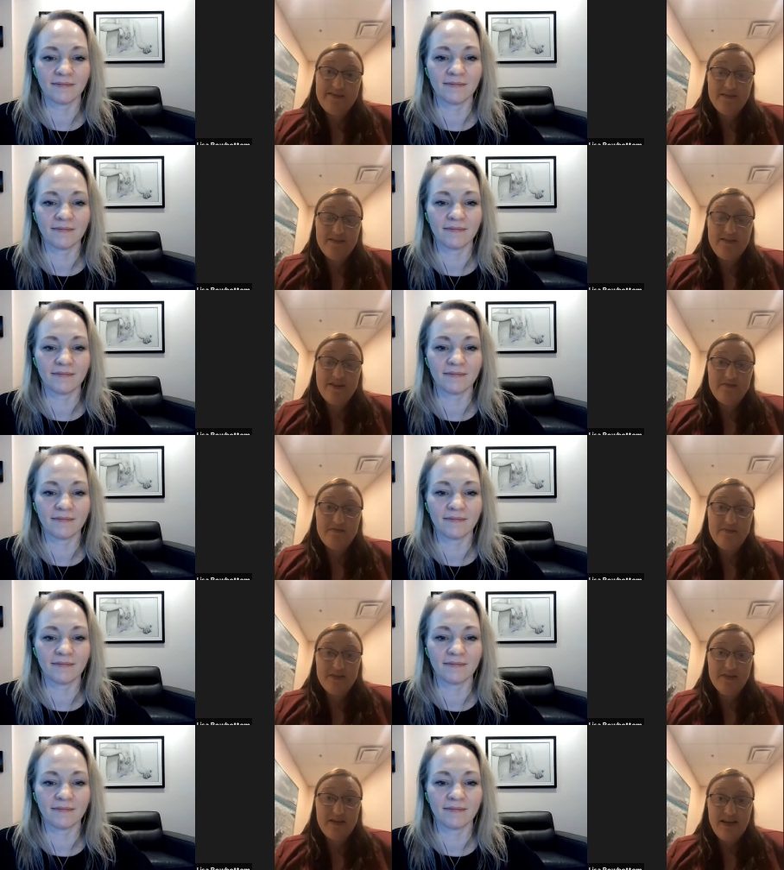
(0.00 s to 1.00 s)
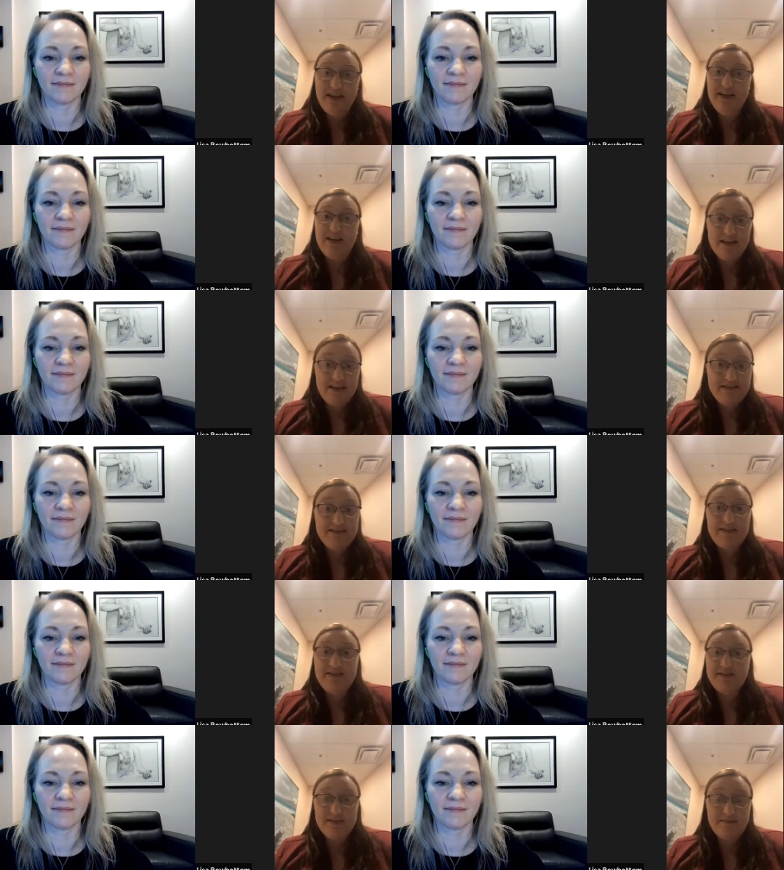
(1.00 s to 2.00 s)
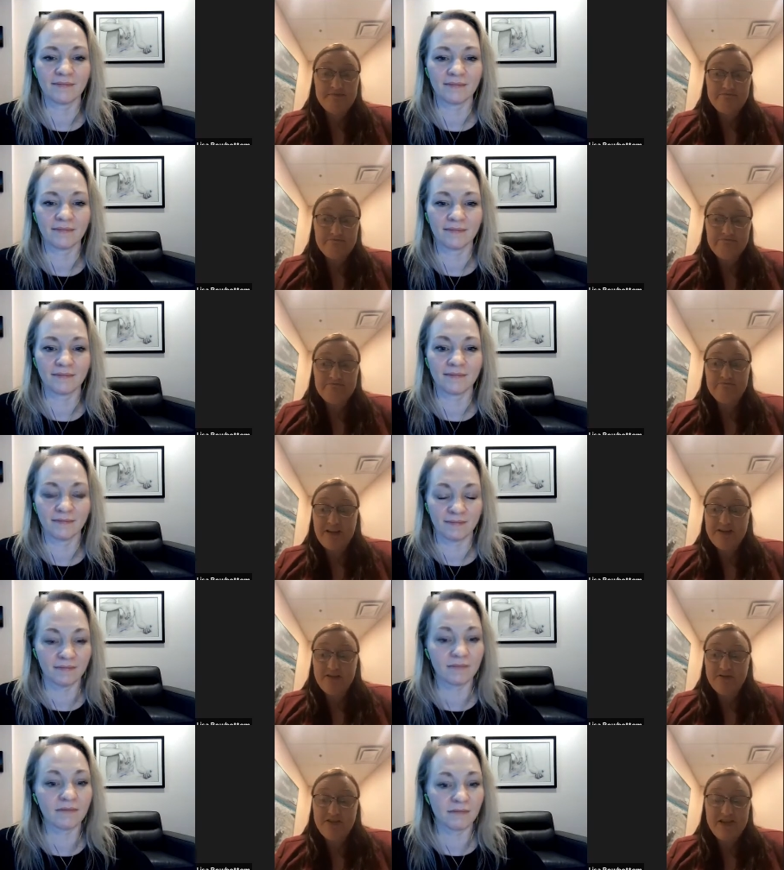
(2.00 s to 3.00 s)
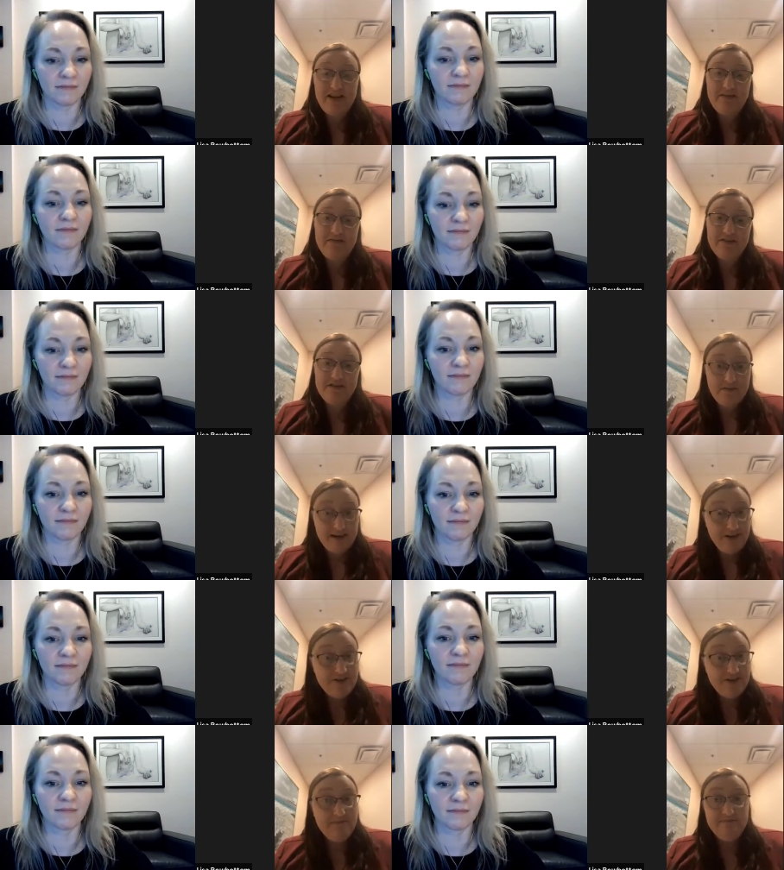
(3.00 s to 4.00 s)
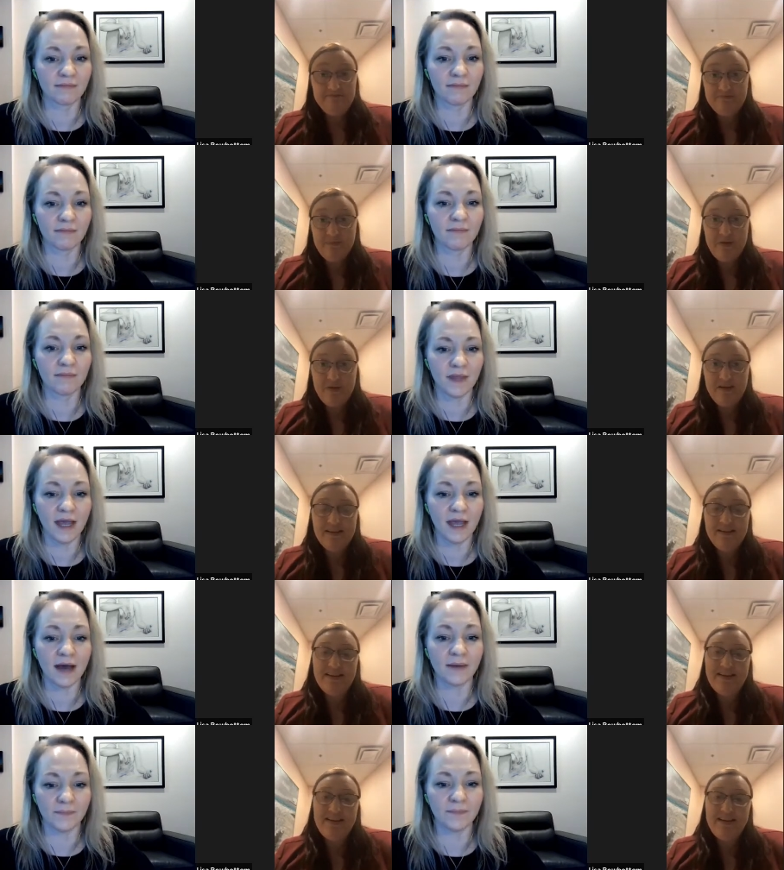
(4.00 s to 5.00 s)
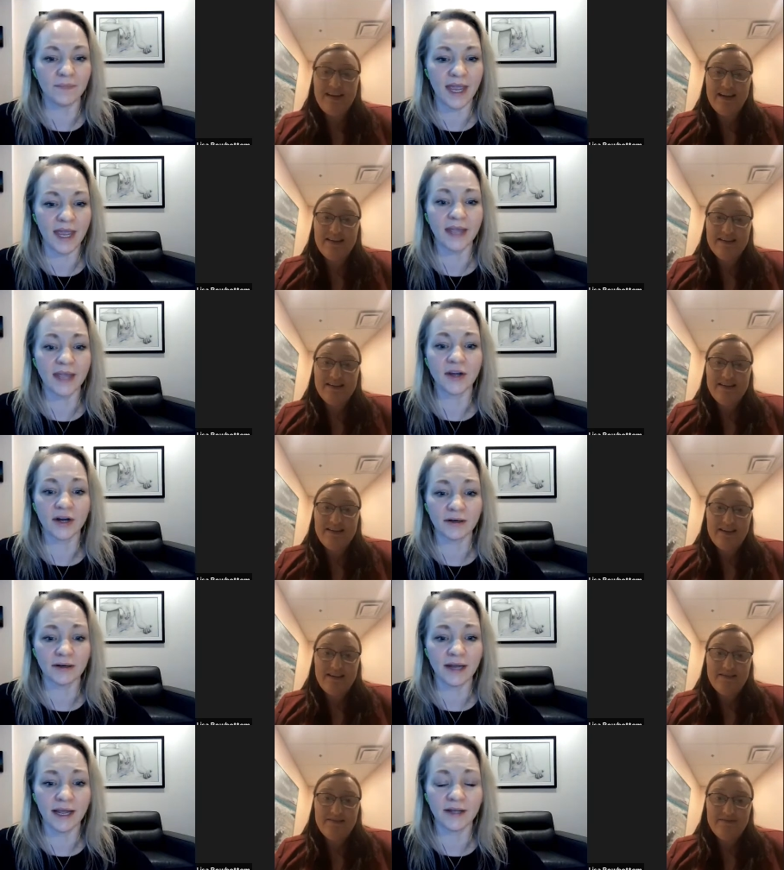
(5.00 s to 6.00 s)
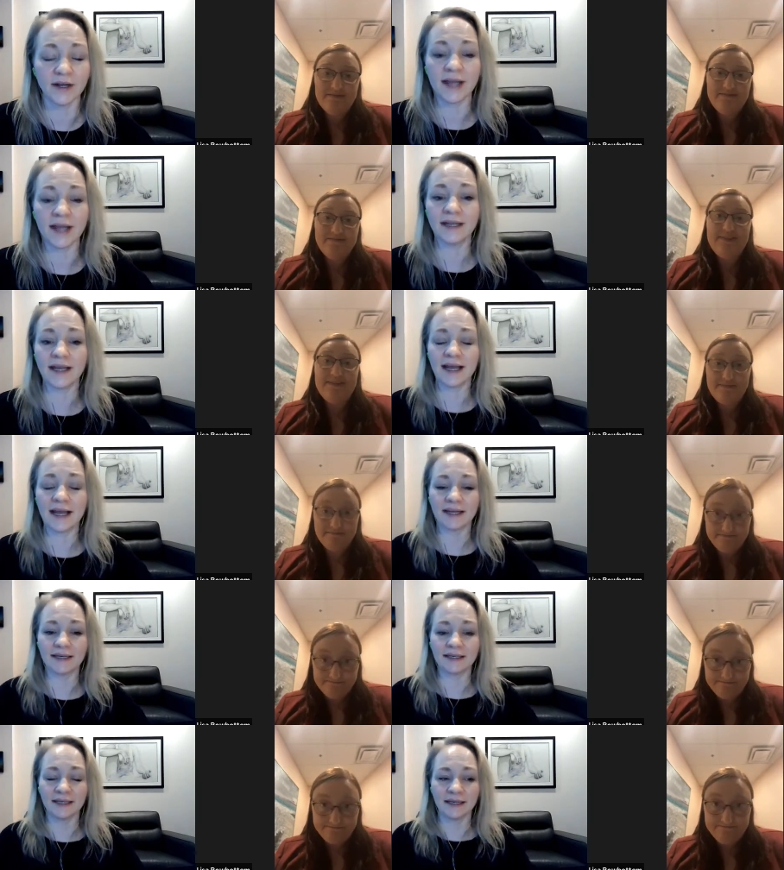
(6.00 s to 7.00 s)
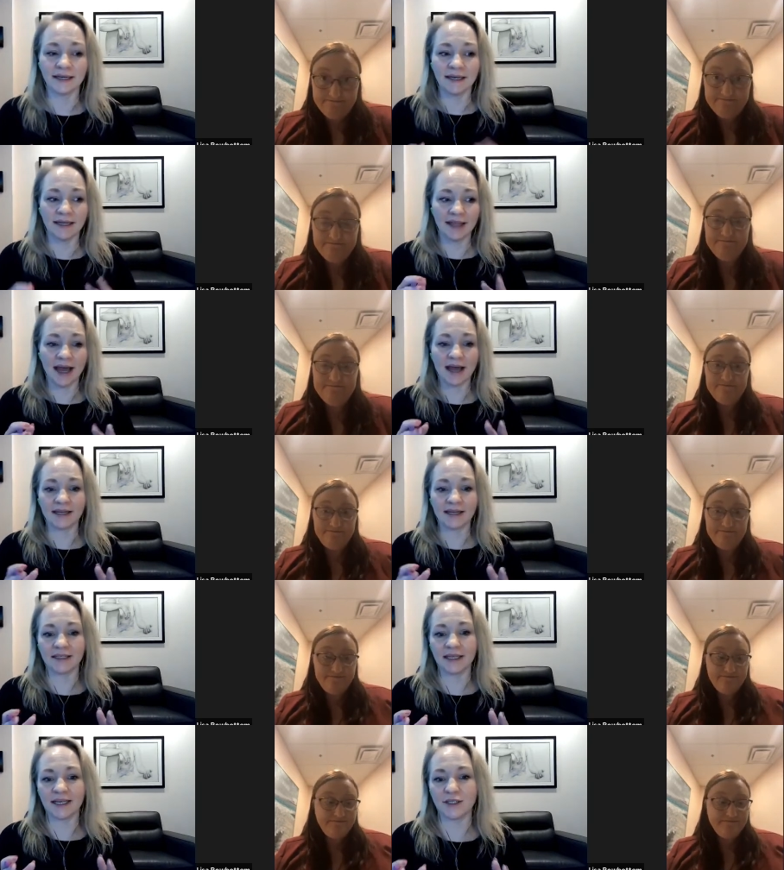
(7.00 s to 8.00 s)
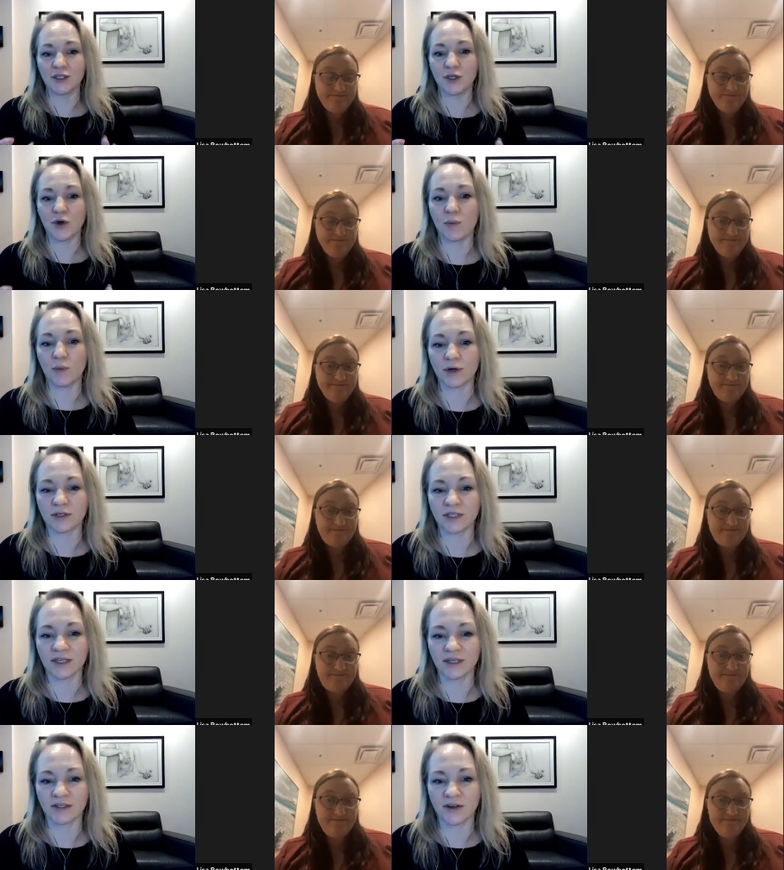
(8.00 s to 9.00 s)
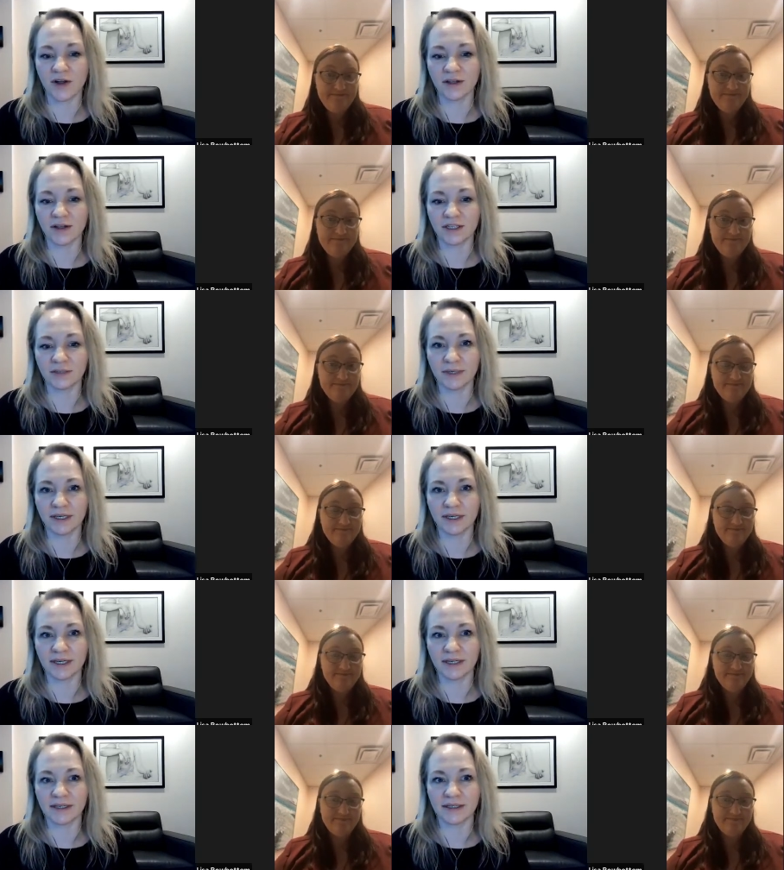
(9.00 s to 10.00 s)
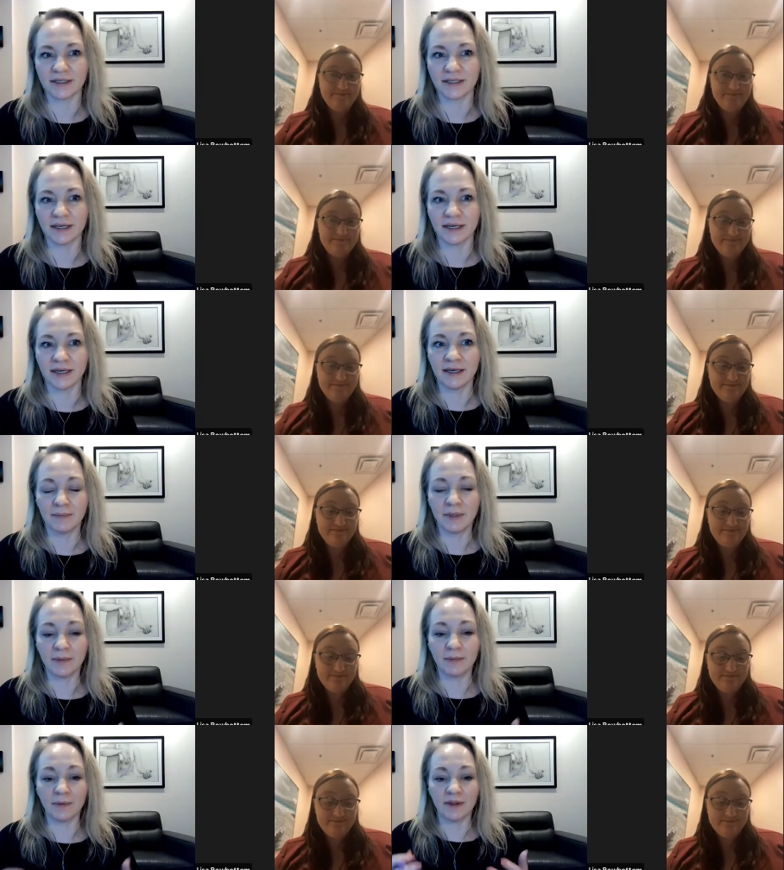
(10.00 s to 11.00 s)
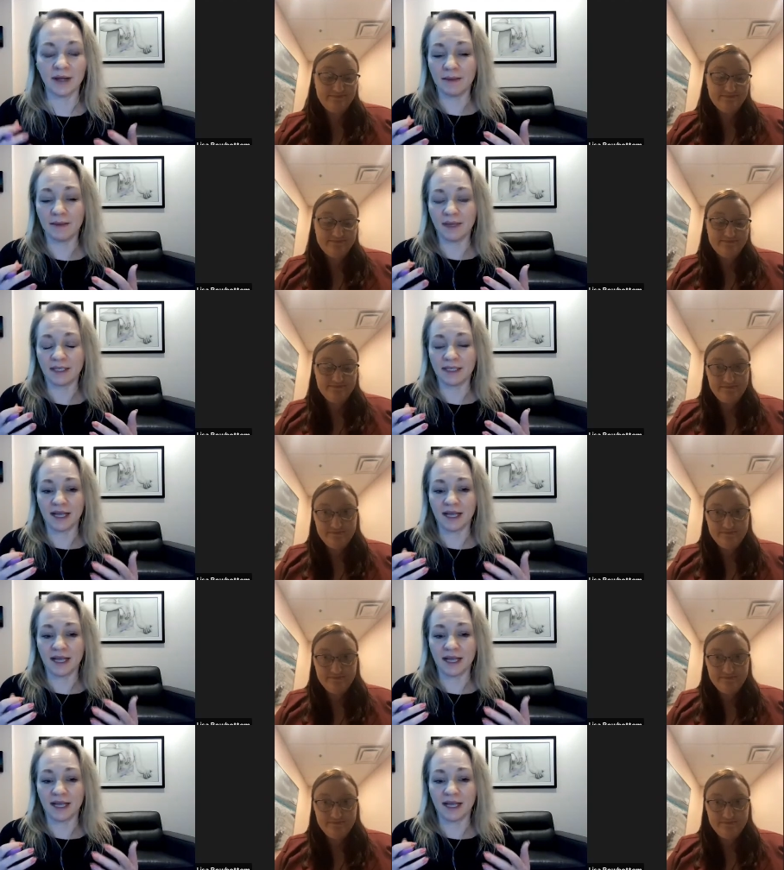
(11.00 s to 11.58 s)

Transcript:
Speaker 1: level of irritability is associated with depression. Yeah, anger,
Speaker 2: anger, and and that is it's so important to acknowledge because people it makes